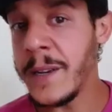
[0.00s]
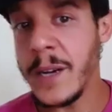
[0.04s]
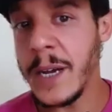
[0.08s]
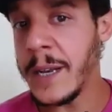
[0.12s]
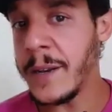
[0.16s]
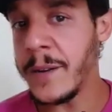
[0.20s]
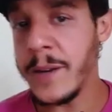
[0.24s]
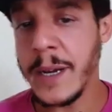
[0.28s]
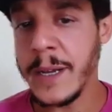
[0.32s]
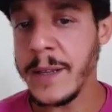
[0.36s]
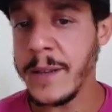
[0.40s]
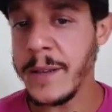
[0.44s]

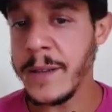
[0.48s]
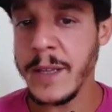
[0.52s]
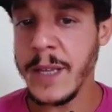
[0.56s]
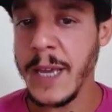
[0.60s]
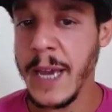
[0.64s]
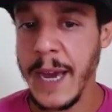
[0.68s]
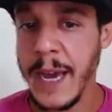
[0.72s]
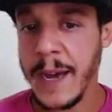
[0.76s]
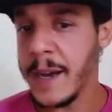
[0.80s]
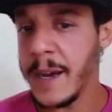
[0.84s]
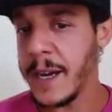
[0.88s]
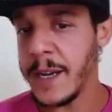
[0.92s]

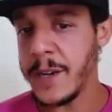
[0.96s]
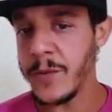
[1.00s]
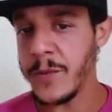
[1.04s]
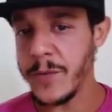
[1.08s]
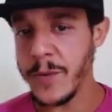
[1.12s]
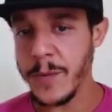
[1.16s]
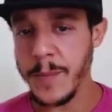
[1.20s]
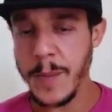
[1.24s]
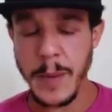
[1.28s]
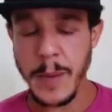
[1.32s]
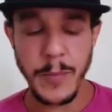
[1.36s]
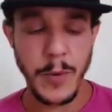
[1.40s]
I don't
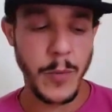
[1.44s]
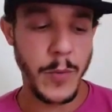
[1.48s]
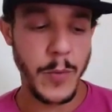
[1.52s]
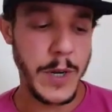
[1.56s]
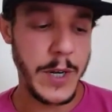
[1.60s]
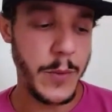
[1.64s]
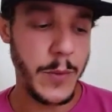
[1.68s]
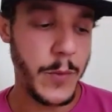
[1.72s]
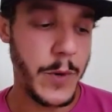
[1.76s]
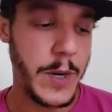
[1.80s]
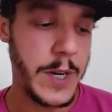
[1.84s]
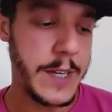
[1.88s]
remember
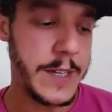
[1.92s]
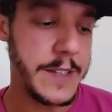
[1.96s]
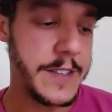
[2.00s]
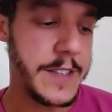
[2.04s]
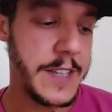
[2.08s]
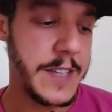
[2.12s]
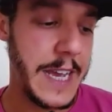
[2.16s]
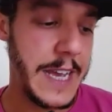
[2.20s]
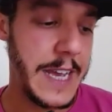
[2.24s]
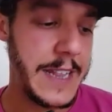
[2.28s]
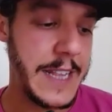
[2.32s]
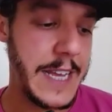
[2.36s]
what it
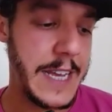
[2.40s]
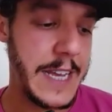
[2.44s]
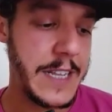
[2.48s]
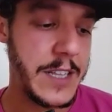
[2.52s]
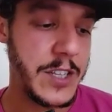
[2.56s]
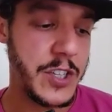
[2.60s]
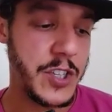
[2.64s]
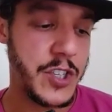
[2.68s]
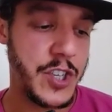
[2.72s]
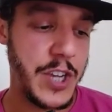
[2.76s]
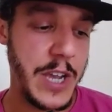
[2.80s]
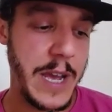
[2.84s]
was. And
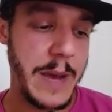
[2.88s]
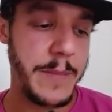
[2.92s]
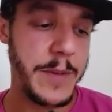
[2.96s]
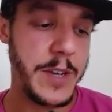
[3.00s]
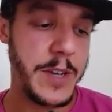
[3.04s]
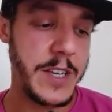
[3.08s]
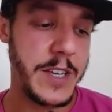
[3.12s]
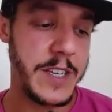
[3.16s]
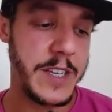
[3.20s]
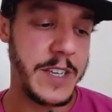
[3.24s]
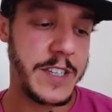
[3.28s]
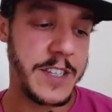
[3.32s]
then
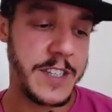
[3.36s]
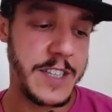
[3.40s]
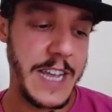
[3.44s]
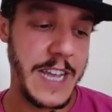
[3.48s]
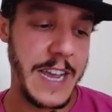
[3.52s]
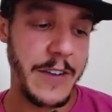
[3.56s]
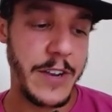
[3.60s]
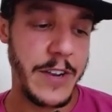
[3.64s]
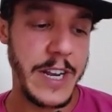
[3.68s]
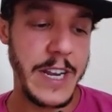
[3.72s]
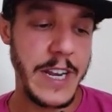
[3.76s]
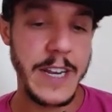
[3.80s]
Gemma is
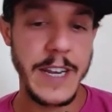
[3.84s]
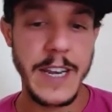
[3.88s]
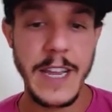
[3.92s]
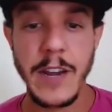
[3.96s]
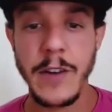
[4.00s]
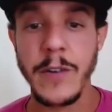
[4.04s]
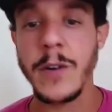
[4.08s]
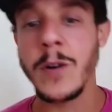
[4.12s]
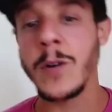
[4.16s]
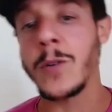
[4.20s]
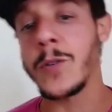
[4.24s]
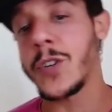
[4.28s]
staring at
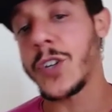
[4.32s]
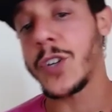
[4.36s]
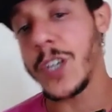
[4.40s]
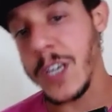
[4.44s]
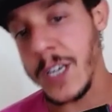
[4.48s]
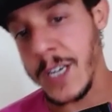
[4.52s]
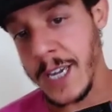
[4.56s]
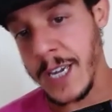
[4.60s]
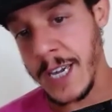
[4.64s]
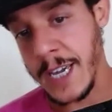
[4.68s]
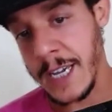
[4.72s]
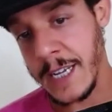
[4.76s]
Nero.
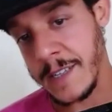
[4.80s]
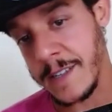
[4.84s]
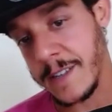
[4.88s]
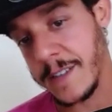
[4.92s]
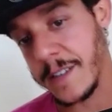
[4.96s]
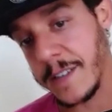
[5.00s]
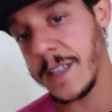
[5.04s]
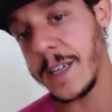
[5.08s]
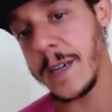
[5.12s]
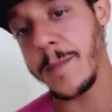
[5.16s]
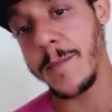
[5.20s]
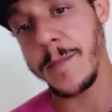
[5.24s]
She can't
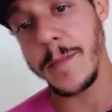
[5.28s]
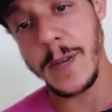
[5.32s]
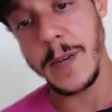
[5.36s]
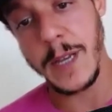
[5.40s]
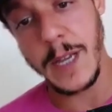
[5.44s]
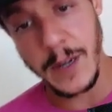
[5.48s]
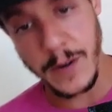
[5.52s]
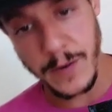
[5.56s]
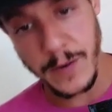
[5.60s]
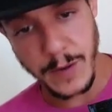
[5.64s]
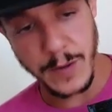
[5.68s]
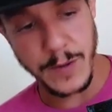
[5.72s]
sleep.
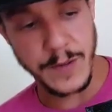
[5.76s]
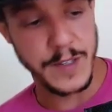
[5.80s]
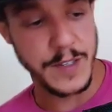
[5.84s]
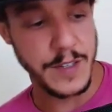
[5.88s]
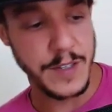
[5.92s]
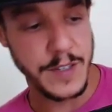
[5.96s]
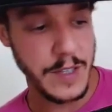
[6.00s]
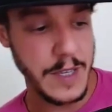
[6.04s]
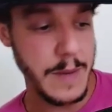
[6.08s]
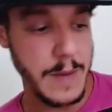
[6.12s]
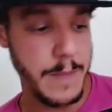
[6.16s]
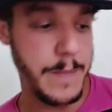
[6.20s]
Nero's
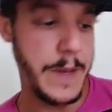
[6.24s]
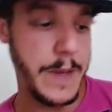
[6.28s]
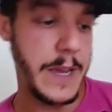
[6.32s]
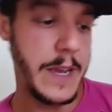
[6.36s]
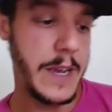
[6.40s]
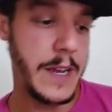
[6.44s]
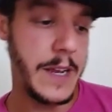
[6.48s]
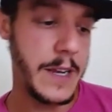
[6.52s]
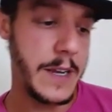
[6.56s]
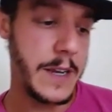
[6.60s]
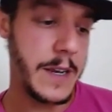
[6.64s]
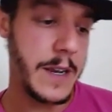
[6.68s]

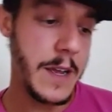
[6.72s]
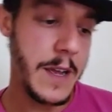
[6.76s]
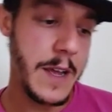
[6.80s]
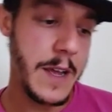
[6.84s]
sleeping.